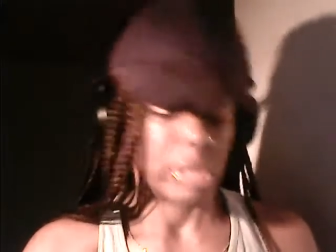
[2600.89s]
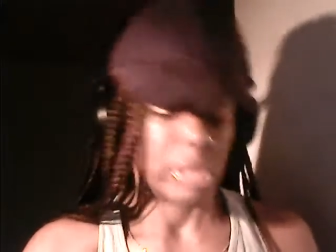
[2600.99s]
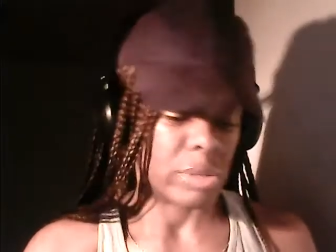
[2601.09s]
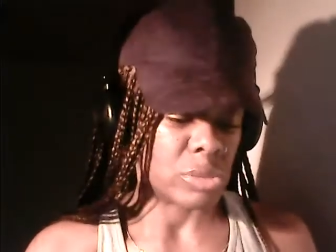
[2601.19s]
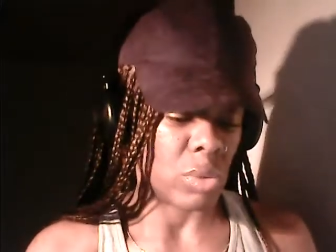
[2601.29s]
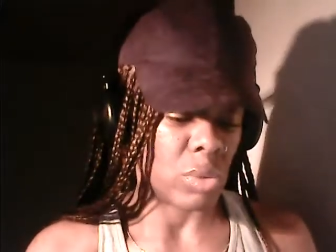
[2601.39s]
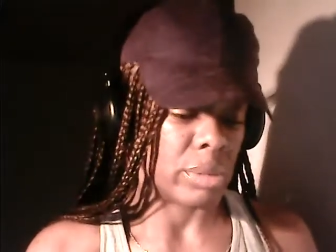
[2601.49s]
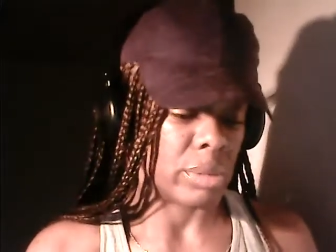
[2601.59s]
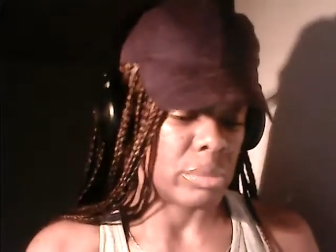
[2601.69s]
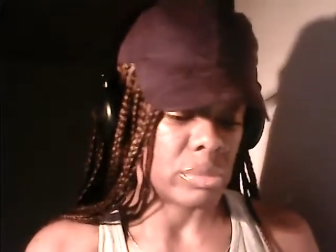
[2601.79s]
They just want
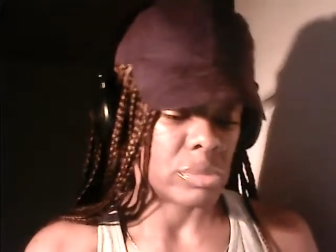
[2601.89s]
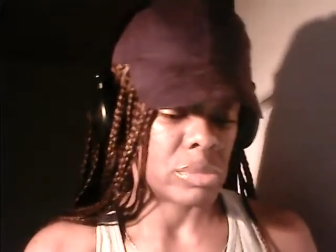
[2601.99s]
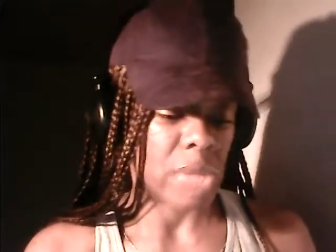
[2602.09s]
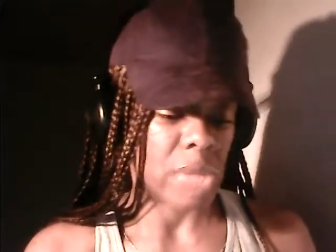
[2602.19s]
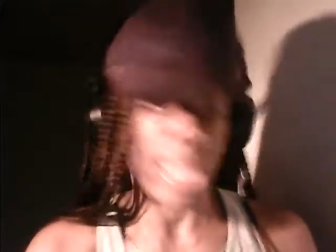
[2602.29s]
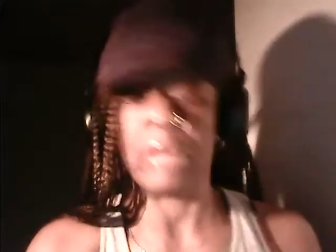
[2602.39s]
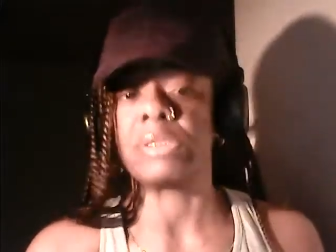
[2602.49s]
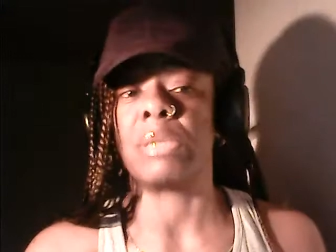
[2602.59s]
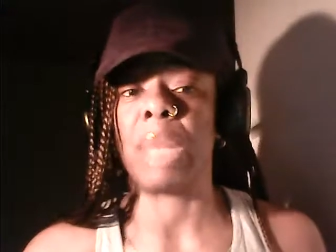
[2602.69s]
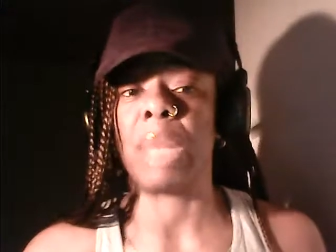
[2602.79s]
to hate
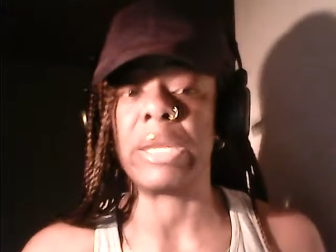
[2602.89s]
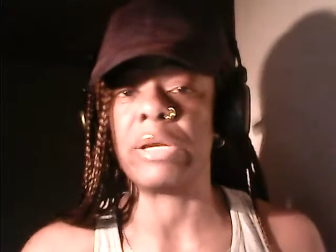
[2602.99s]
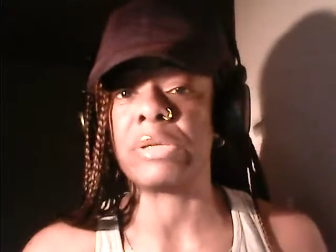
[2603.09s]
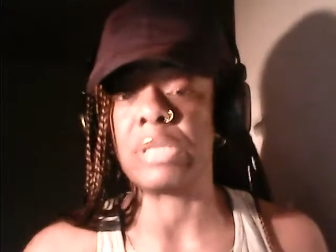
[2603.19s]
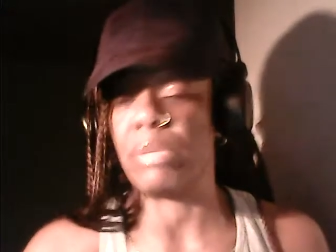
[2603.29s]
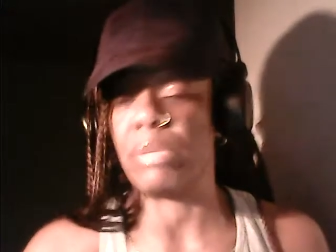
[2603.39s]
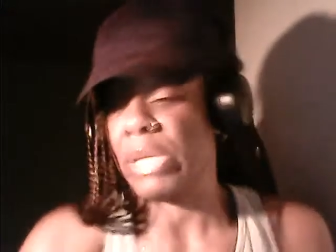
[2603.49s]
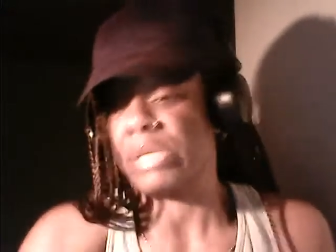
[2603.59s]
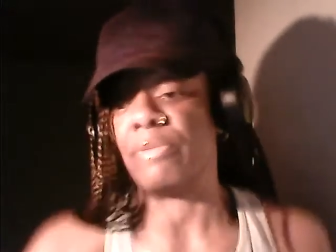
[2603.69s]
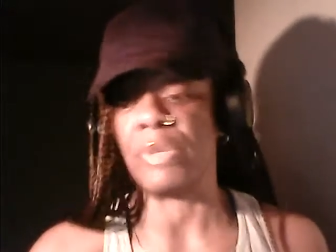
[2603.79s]
on somebody else and it
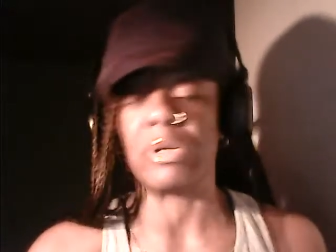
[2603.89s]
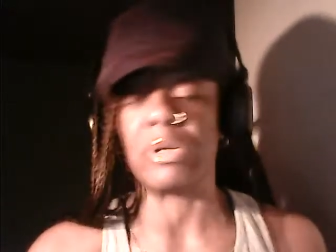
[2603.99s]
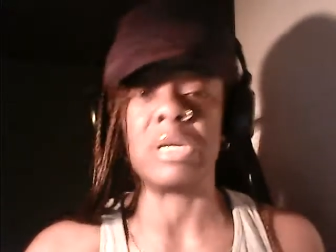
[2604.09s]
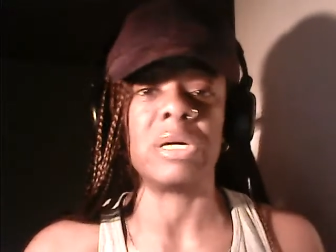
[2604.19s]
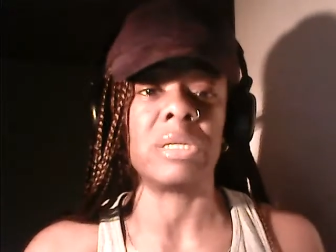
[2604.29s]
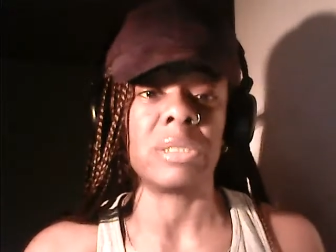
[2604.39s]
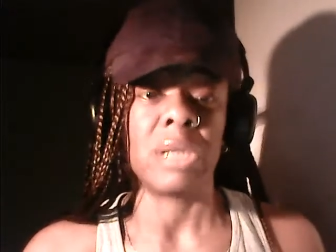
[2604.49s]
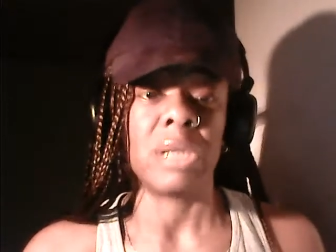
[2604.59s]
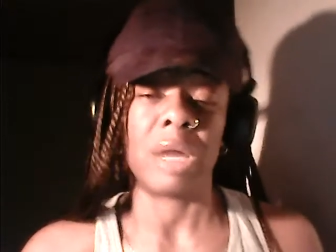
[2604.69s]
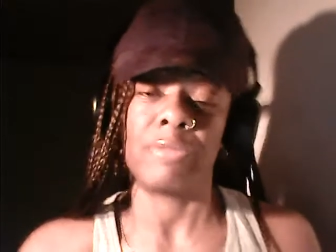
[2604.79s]
makes them feel good.
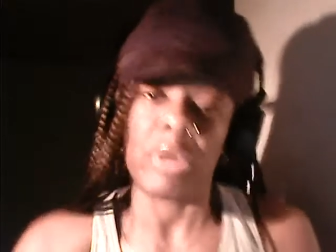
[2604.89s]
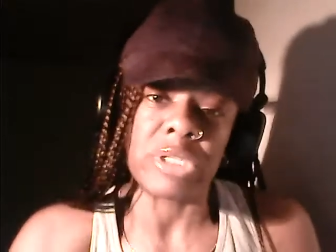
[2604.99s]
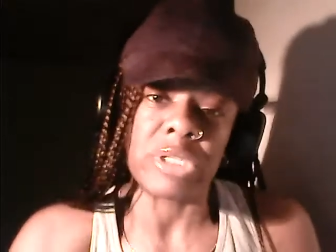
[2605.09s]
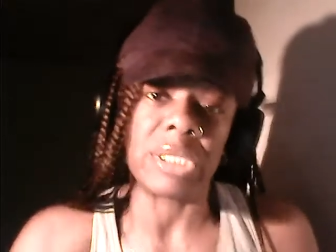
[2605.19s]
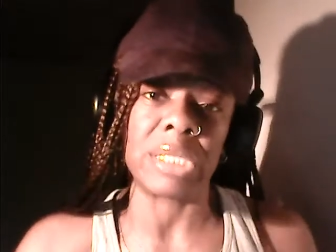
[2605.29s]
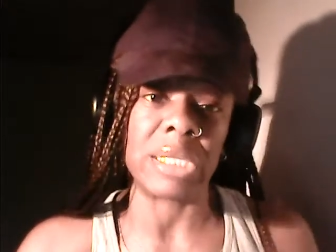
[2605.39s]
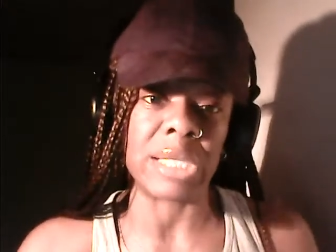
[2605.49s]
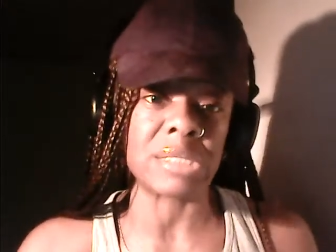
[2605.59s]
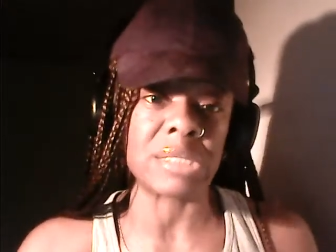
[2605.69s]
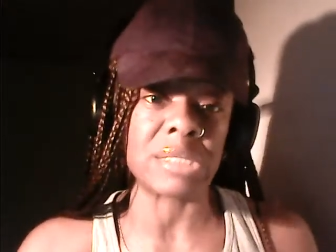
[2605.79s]
Unfortunately,
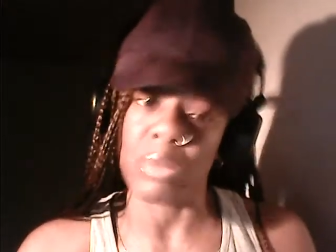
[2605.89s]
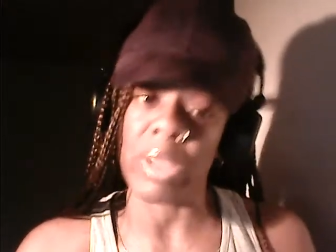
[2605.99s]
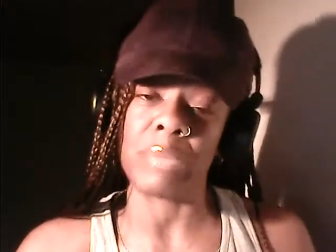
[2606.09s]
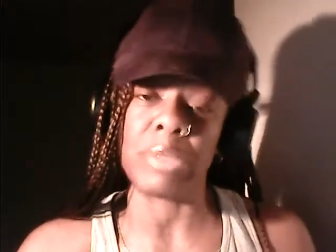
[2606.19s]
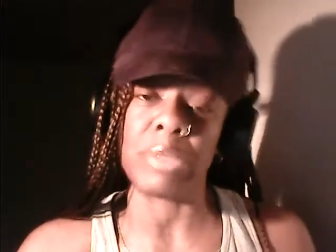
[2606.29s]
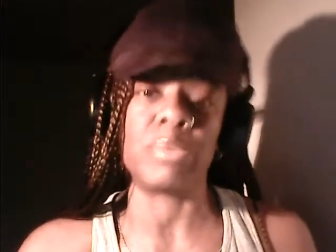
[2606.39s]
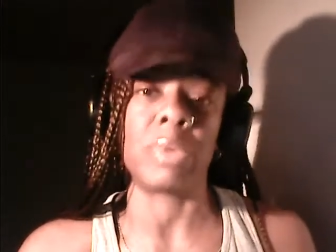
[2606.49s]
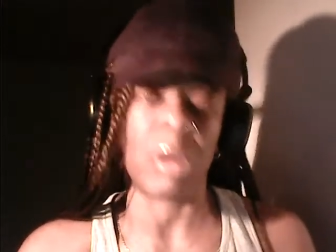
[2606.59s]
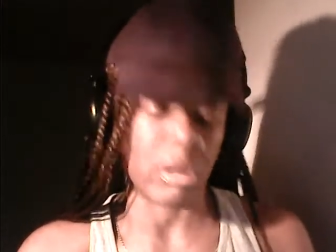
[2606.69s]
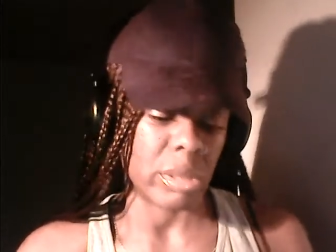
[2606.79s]
that's the way people
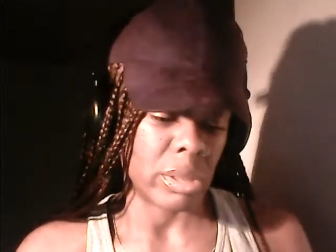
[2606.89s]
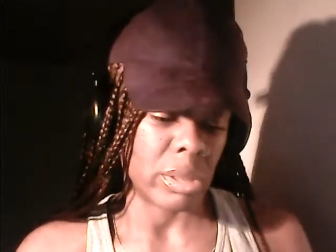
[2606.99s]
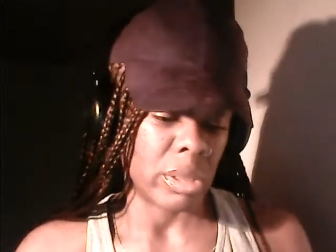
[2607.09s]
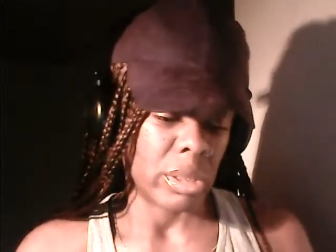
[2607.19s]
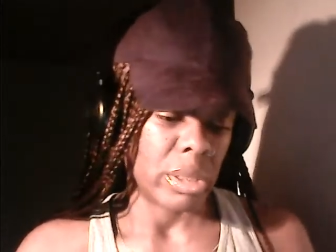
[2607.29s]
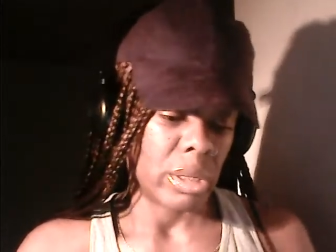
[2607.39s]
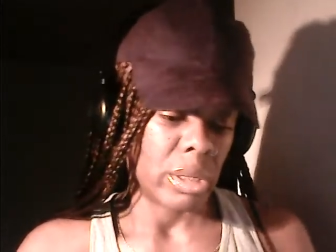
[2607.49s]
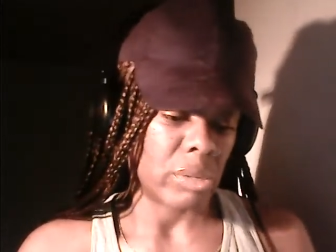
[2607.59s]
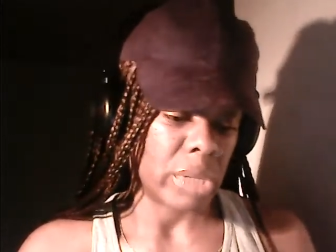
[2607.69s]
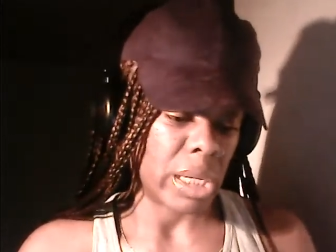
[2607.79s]
are,
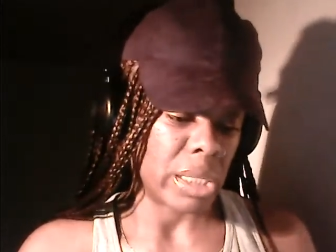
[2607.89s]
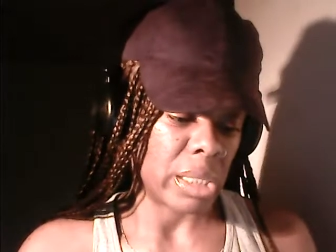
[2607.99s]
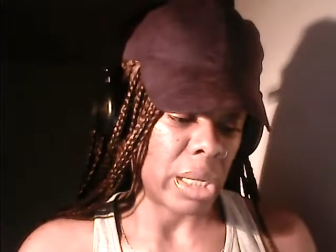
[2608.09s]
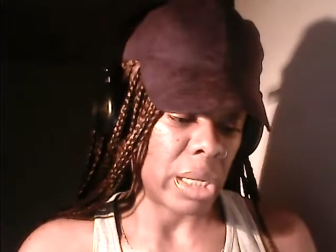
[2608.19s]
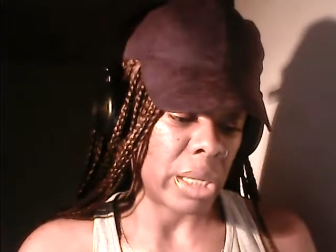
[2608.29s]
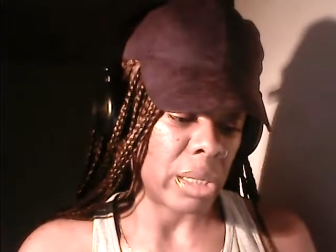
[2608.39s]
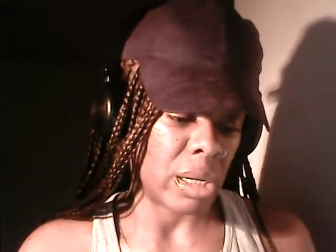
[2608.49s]
okay. And